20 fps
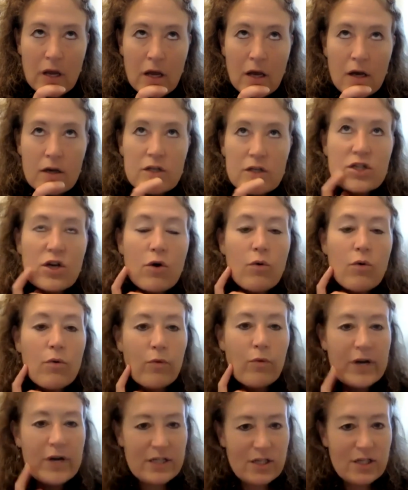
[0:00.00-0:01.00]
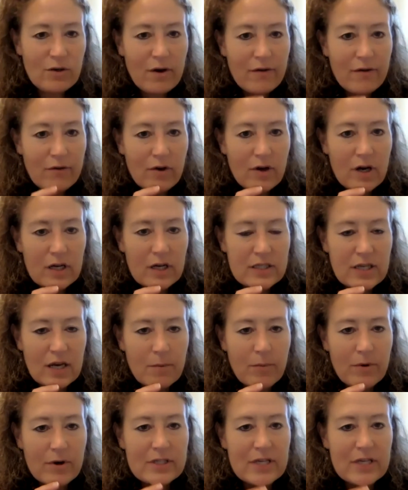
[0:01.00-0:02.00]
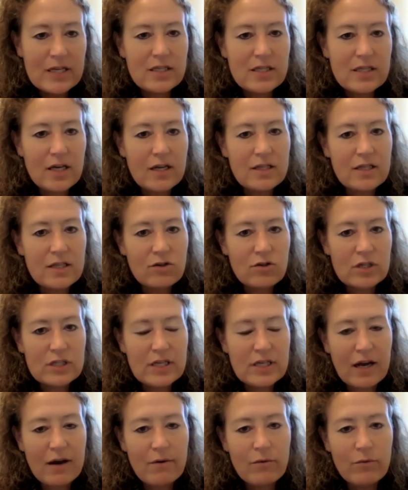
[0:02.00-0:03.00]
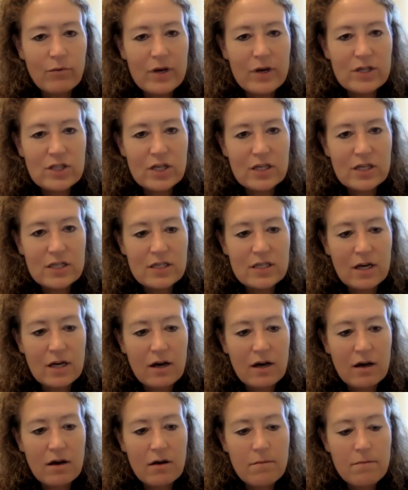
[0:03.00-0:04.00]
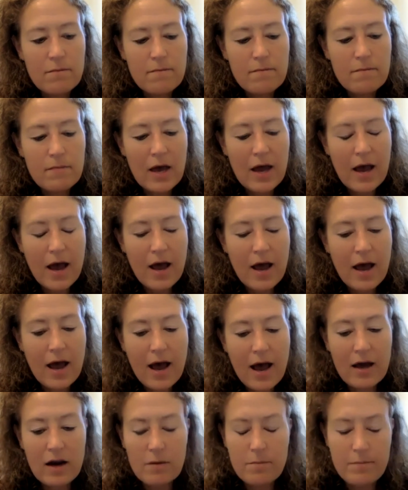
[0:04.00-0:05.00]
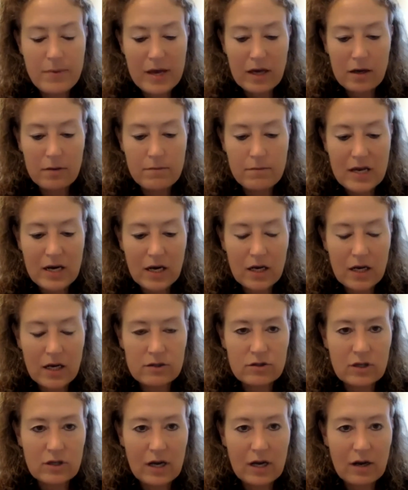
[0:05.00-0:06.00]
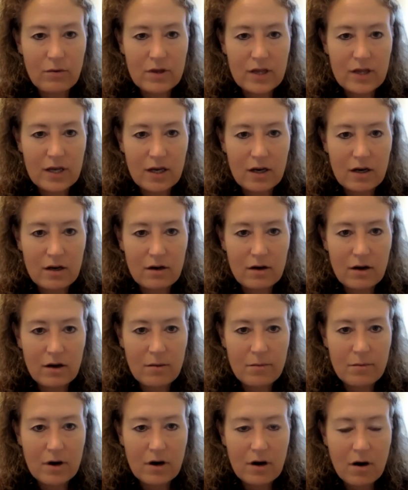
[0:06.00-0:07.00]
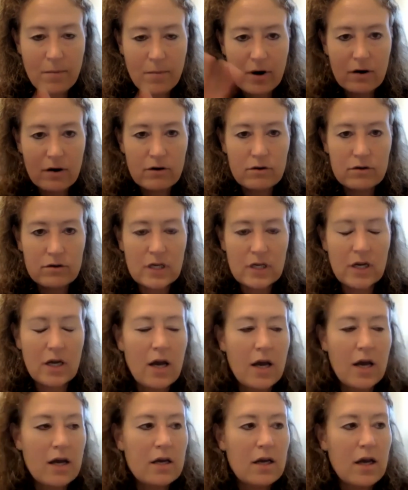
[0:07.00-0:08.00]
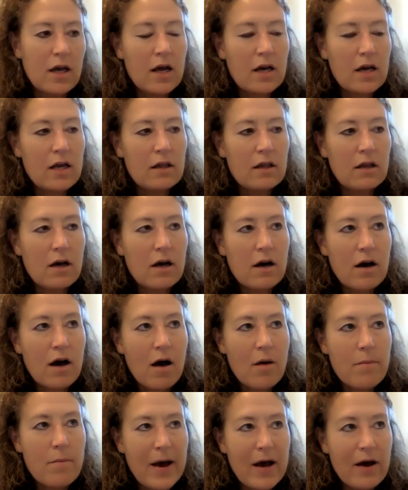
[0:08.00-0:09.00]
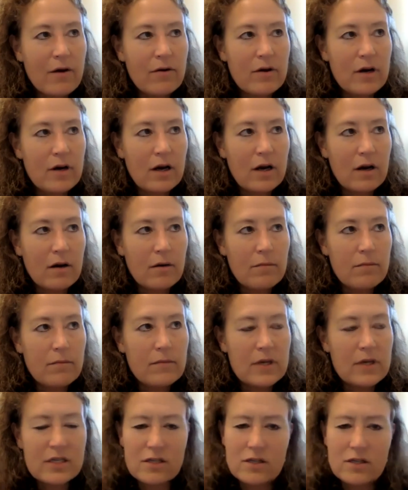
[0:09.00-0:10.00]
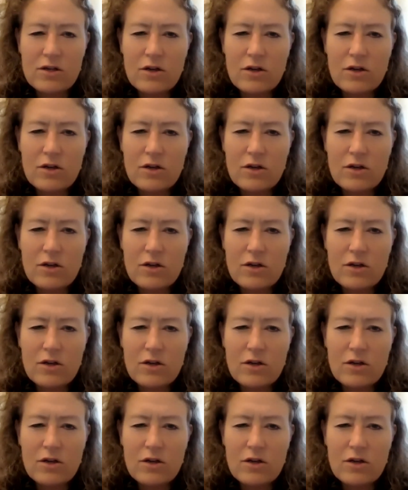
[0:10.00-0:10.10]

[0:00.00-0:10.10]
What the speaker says: So we do have good examples. It's interesting. We just had a big meeting yesterday among our partners at ELAW about this